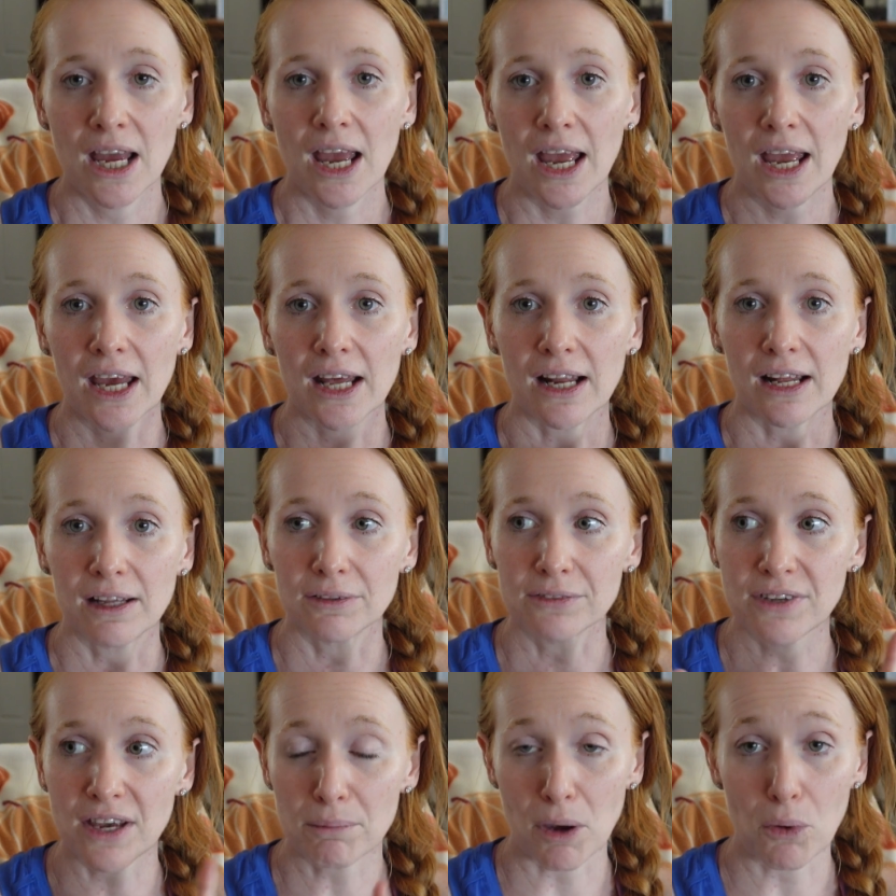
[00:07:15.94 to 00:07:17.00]
and I'll
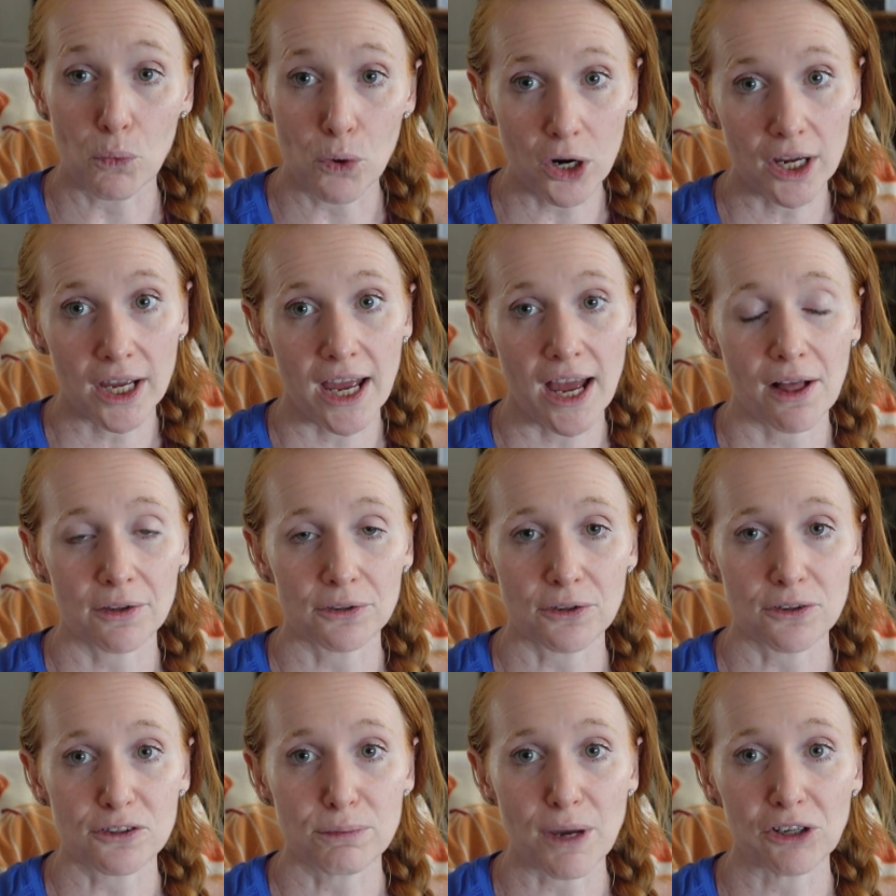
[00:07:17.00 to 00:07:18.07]
take my work calendar
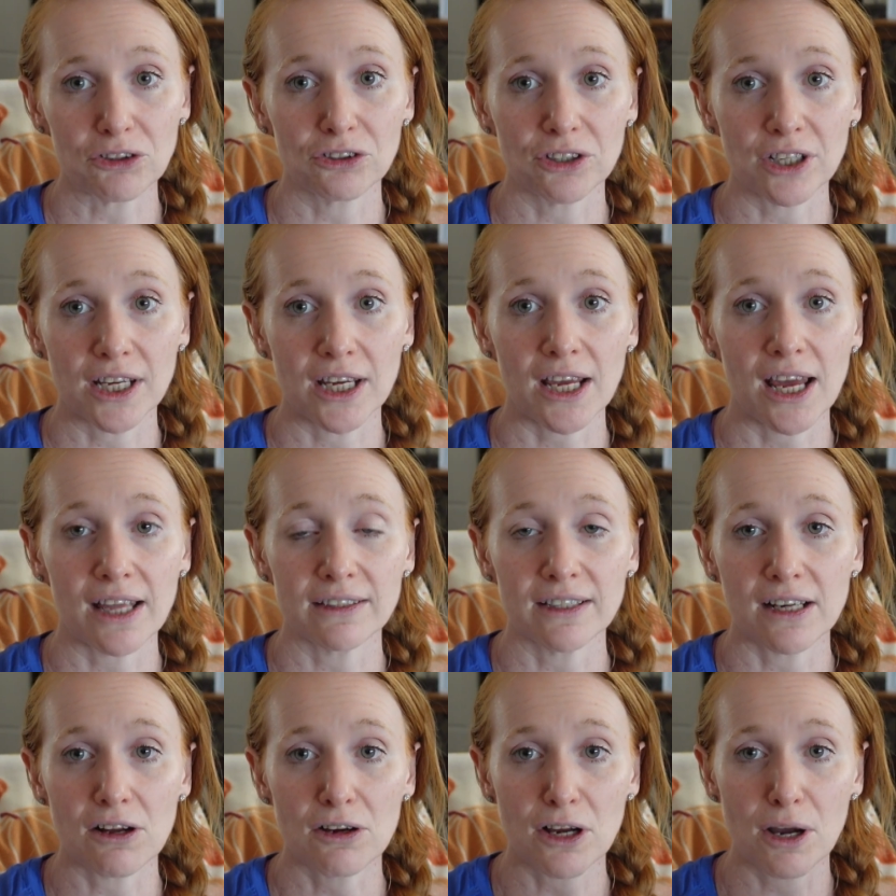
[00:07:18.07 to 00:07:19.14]
especially, and
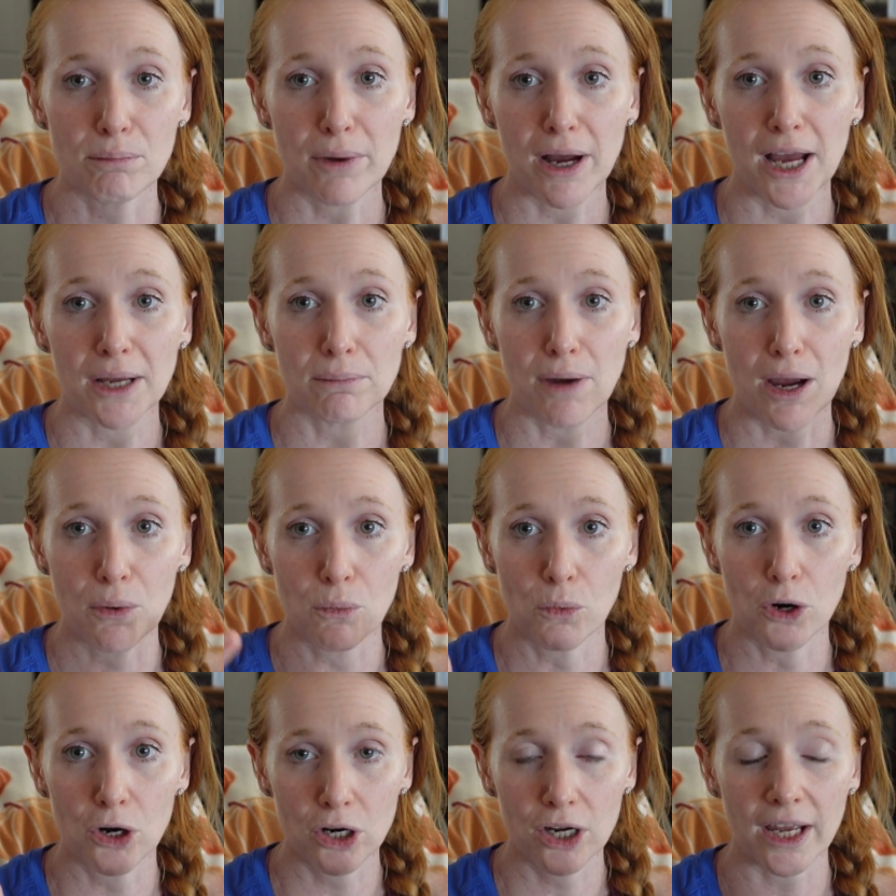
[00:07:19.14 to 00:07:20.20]
then I'll combine my
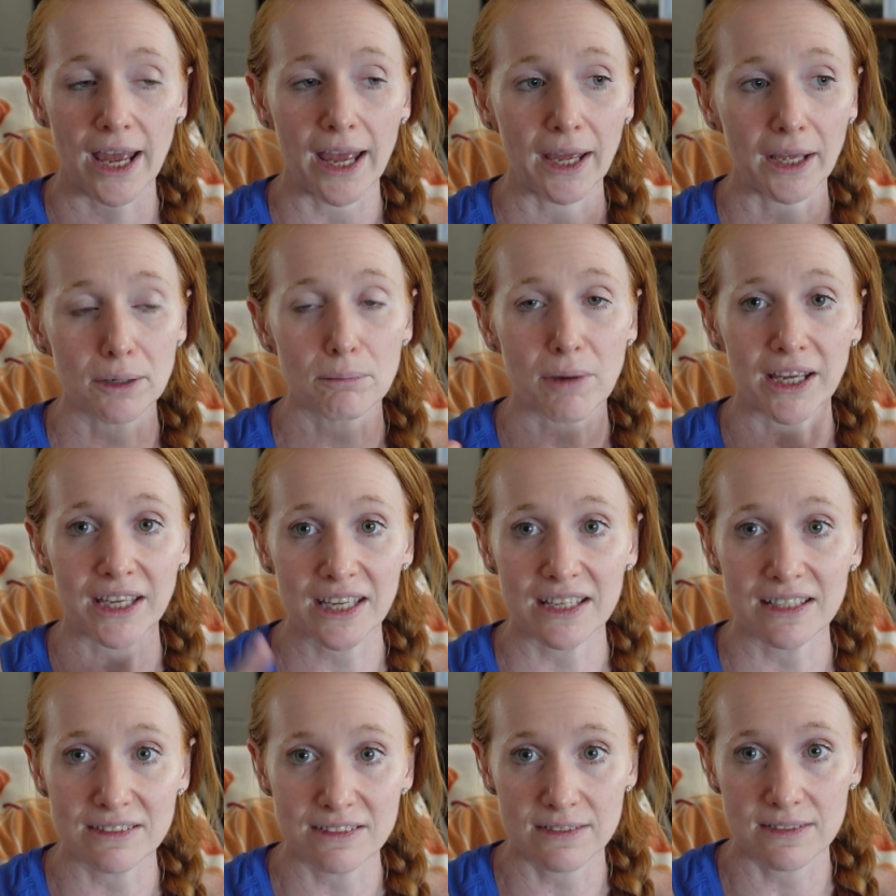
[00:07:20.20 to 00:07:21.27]
work and my
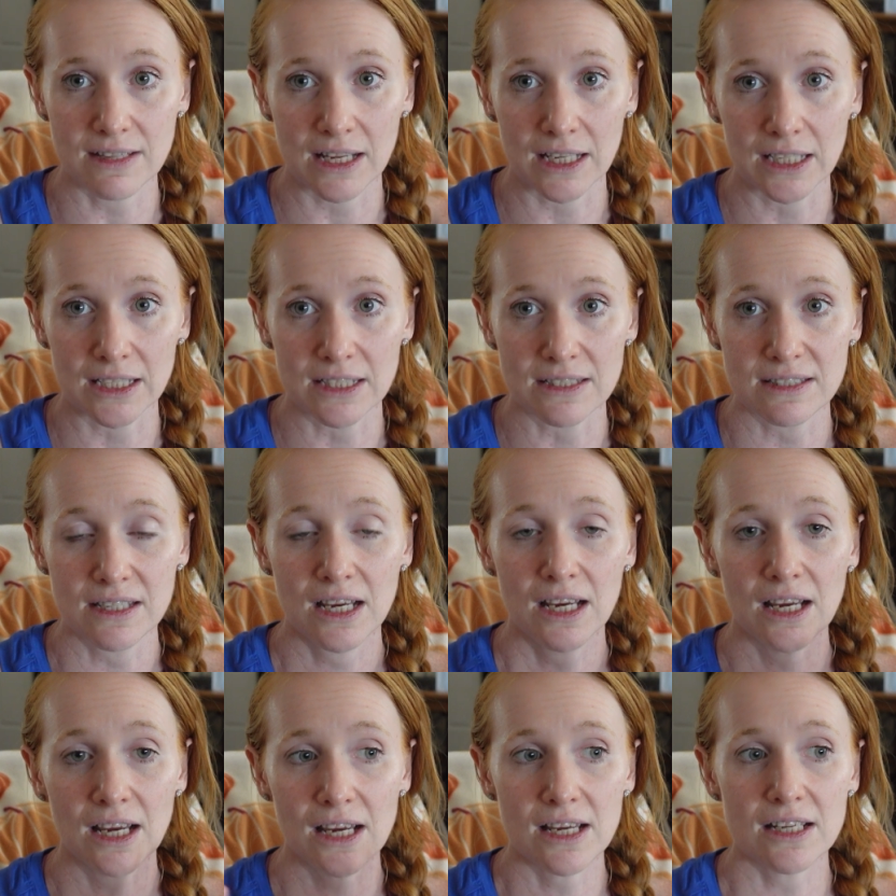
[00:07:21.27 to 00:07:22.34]
kids' things
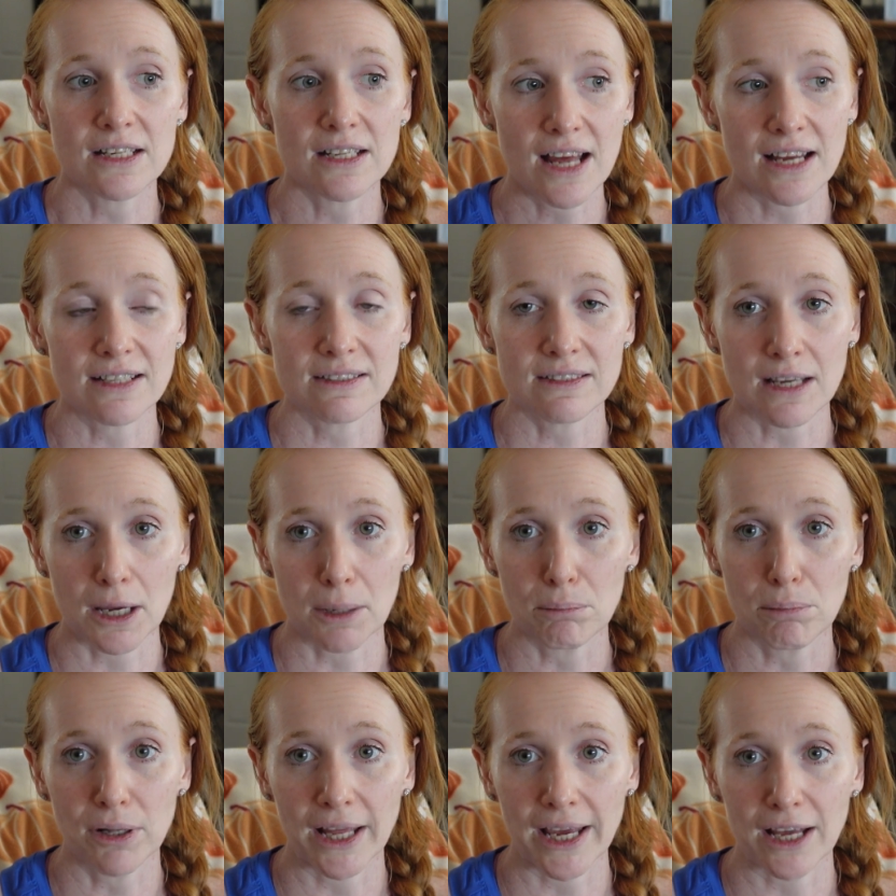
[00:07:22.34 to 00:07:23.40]
into that same
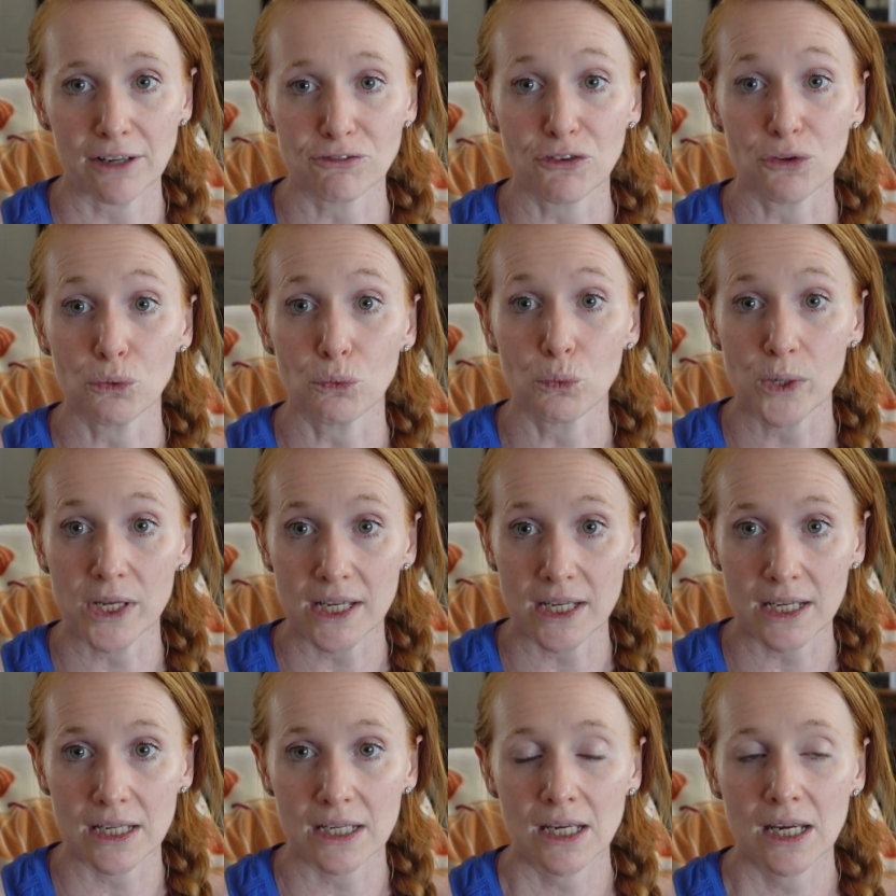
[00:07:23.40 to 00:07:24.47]
plan for the
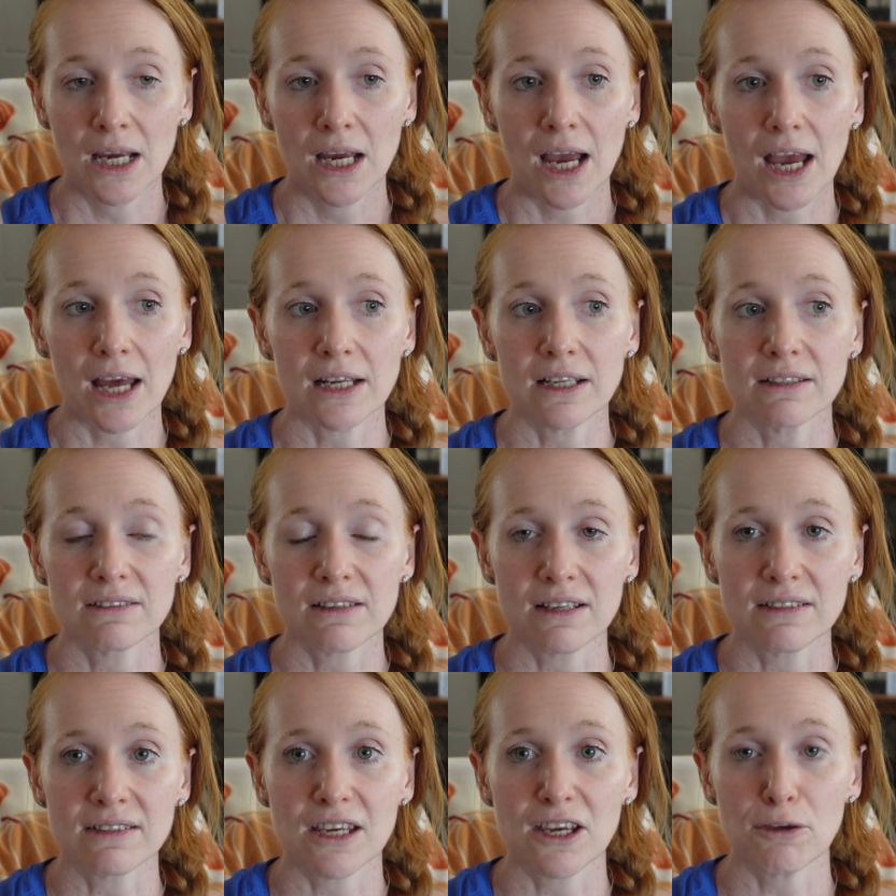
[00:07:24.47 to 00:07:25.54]
week. And it
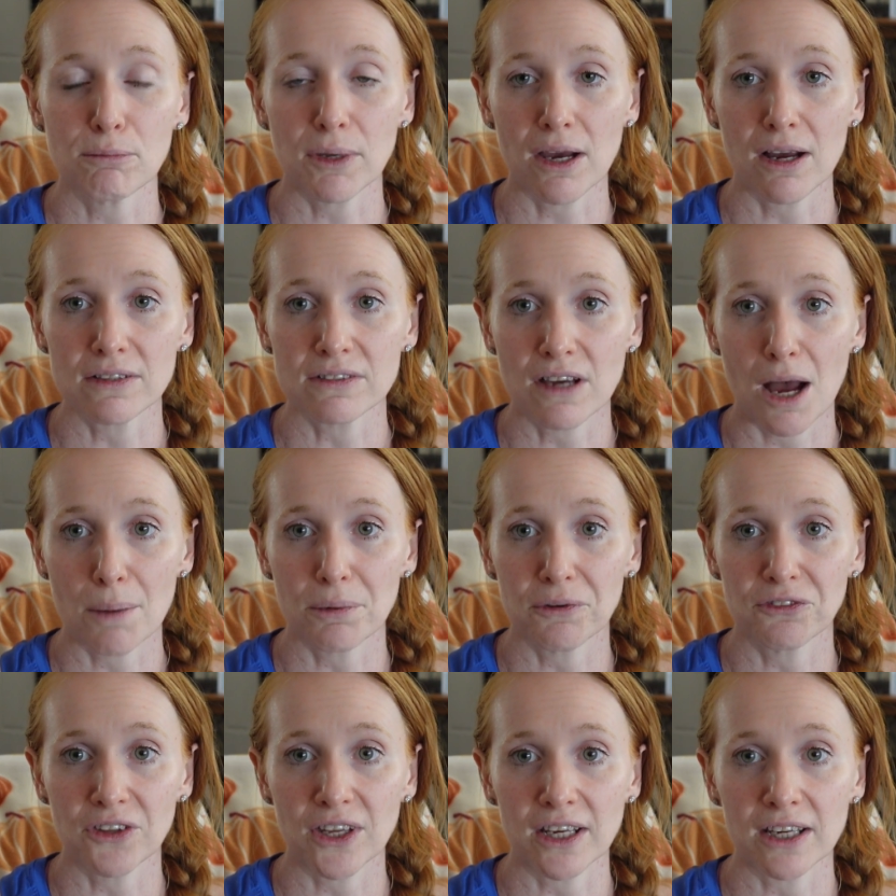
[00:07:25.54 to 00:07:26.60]
does keep me on top
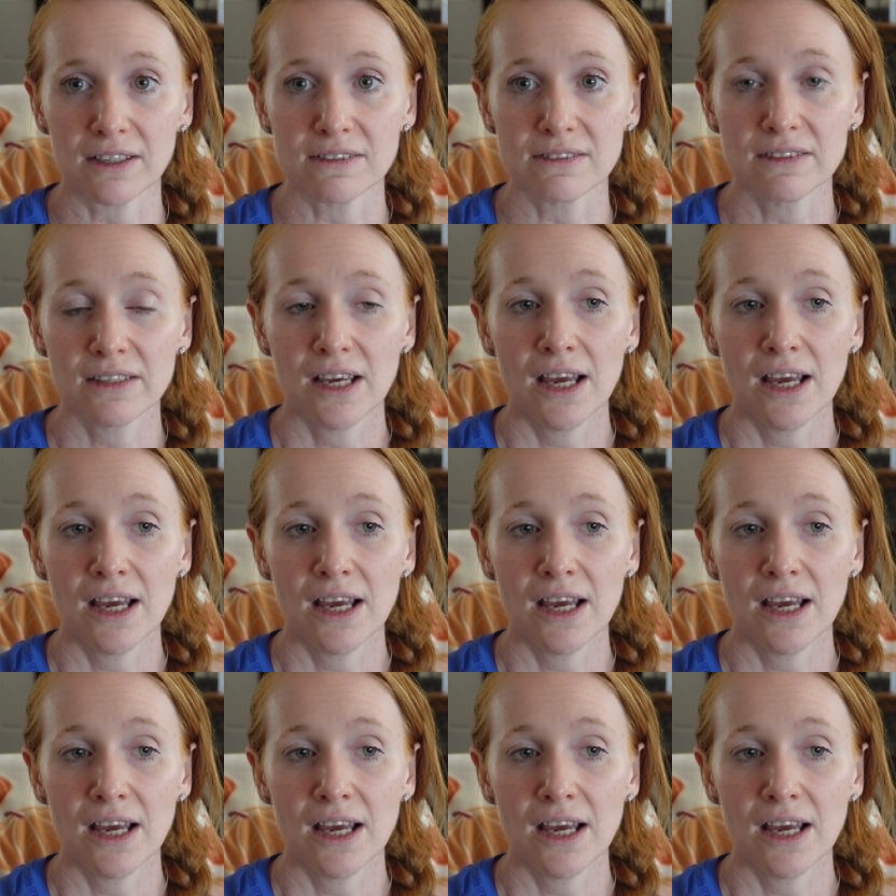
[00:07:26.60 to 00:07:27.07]
of things.